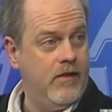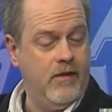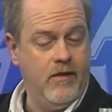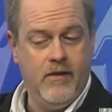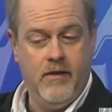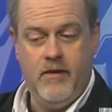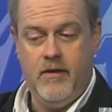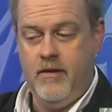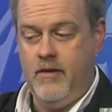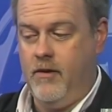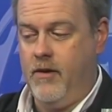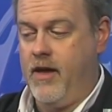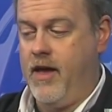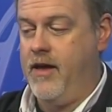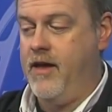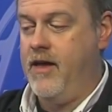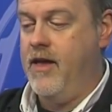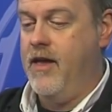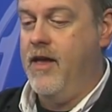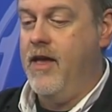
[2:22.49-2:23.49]
Yeah.
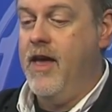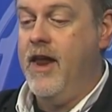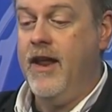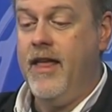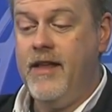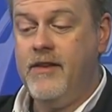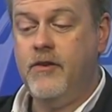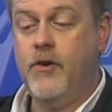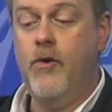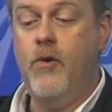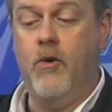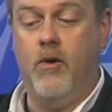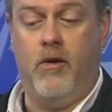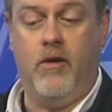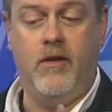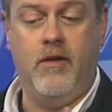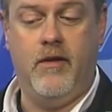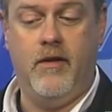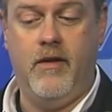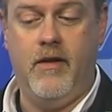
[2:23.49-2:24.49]
Okay? Now that's
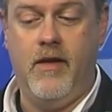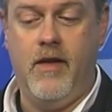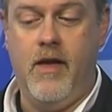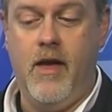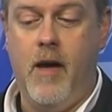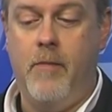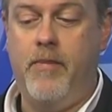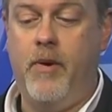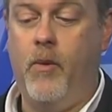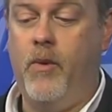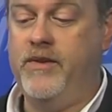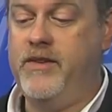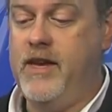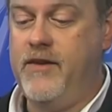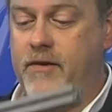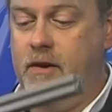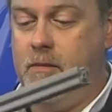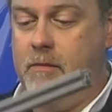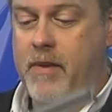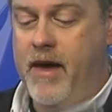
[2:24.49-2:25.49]
cool, but what's
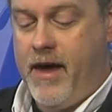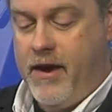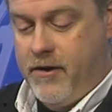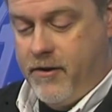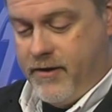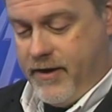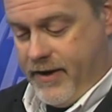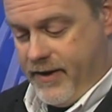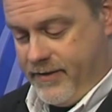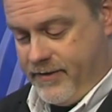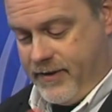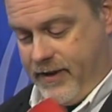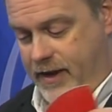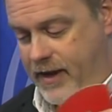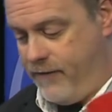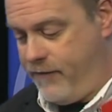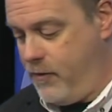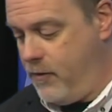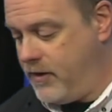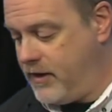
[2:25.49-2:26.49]
even better is
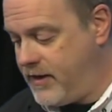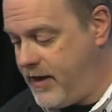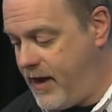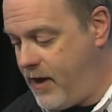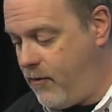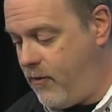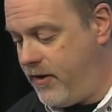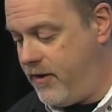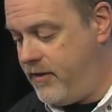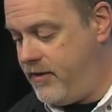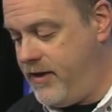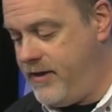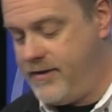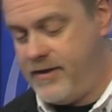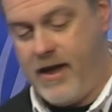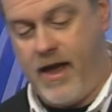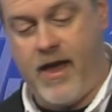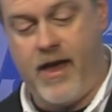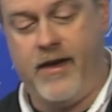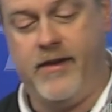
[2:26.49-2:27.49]
if you were to take one of these
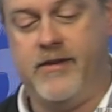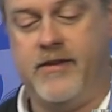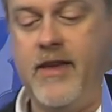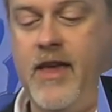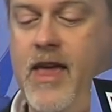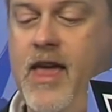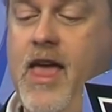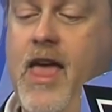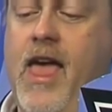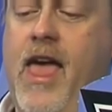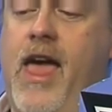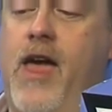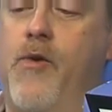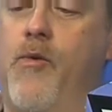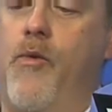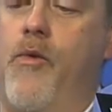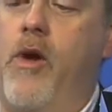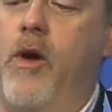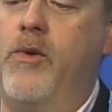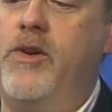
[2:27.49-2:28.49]
guys
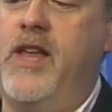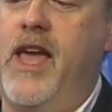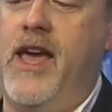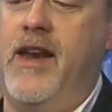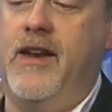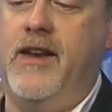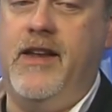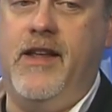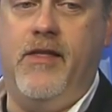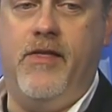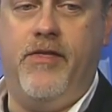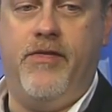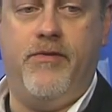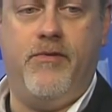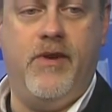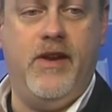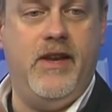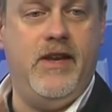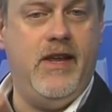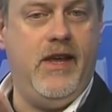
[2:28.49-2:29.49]
and rotate it in
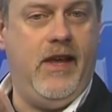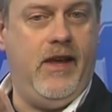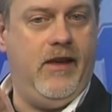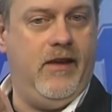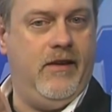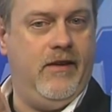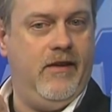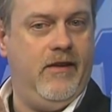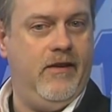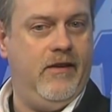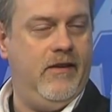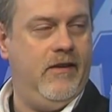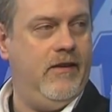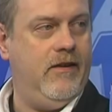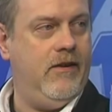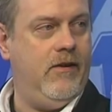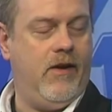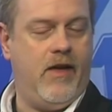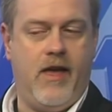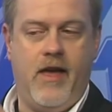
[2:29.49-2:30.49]
three D,
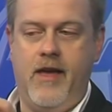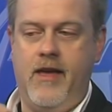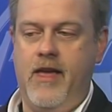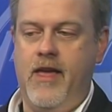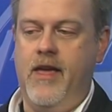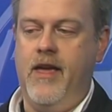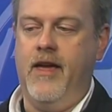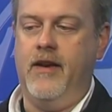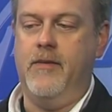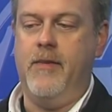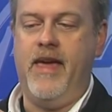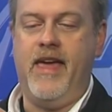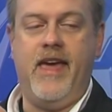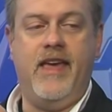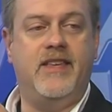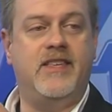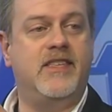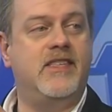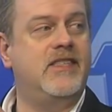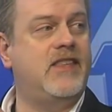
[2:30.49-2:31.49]
okay, okay, and to make
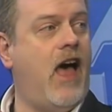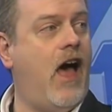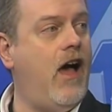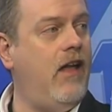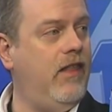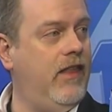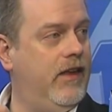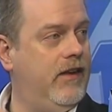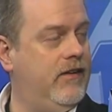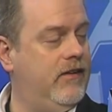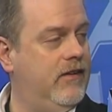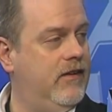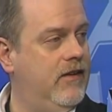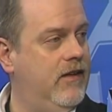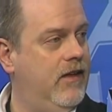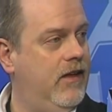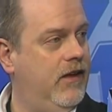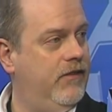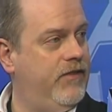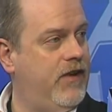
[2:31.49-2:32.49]
a solid
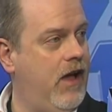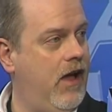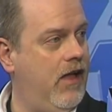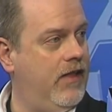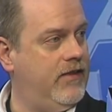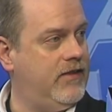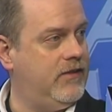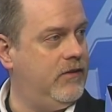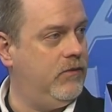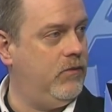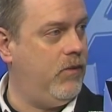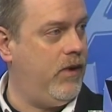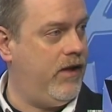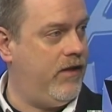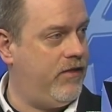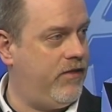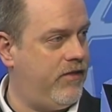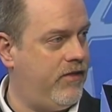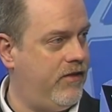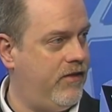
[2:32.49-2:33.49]
of constant
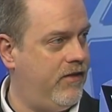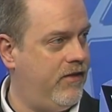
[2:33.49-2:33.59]
width.